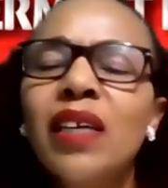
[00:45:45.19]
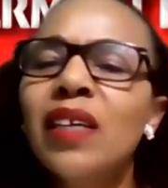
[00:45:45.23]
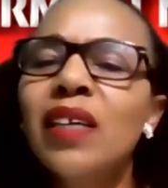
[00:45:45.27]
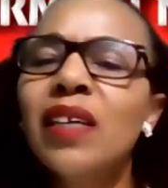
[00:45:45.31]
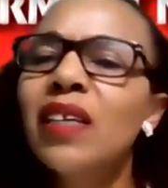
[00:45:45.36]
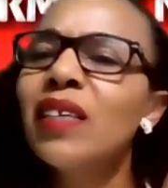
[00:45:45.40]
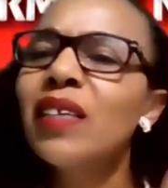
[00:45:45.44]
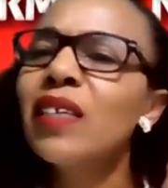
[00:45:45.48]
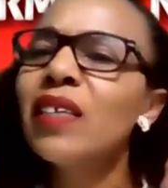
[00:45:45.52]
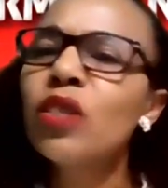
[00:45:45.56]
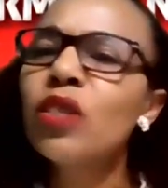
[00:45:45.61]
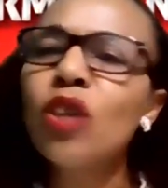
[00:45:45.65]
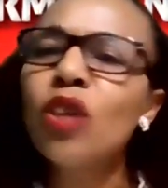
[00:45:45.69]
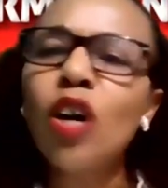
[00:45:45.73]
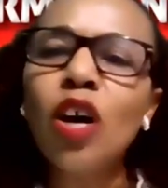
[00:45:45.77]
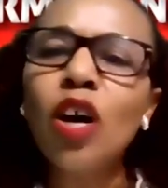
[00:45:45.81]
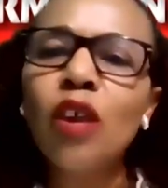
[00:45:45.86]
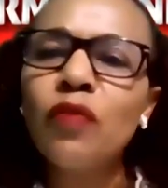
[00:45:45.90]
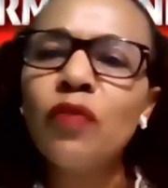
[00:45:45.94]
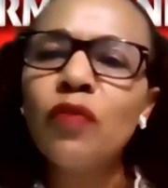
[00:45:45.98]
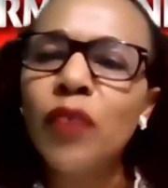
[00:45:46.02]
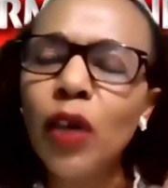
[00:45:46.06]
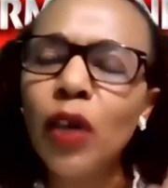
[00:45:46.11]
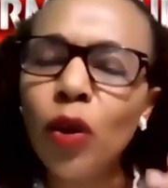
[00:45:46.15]
It is
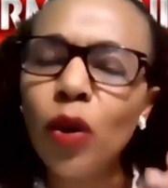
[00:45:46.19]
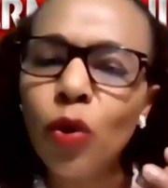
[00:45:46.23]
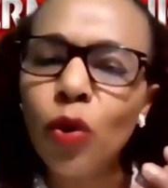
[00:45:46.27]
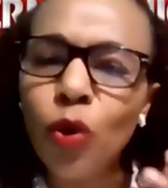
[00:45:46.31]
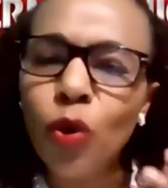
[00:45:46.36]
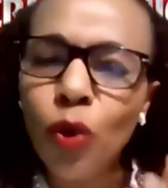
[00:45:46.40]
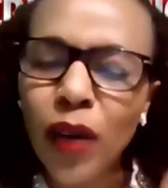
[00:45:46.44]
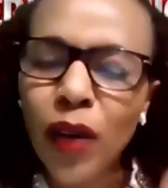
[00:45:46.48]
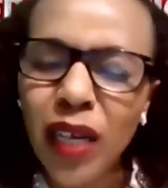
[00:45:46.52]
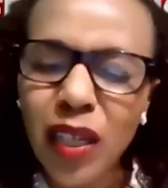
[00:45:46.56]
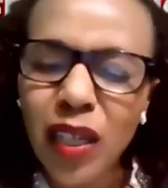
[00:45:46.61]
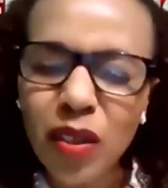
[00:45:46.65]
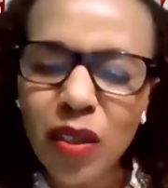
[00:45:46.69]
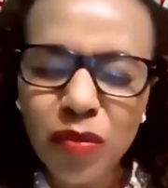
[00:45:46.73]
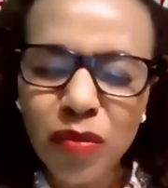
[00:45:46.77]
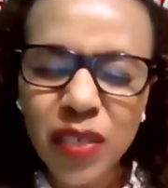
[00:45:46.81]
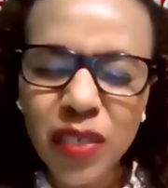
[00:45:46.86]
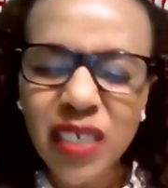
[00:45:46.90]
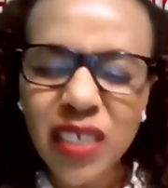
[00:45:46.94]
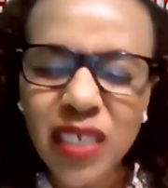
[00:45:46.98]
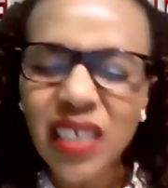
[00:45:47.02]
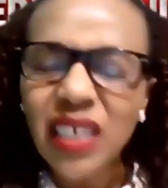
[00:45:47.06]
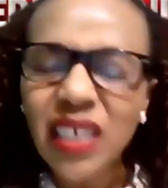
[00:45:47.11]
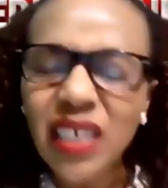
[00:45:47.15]

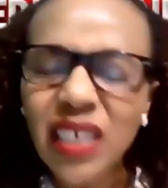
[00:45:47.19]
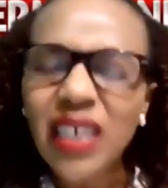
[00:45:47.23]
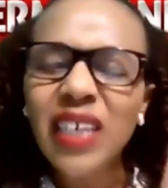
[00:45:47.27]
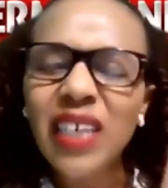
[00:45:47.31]
overwhelming.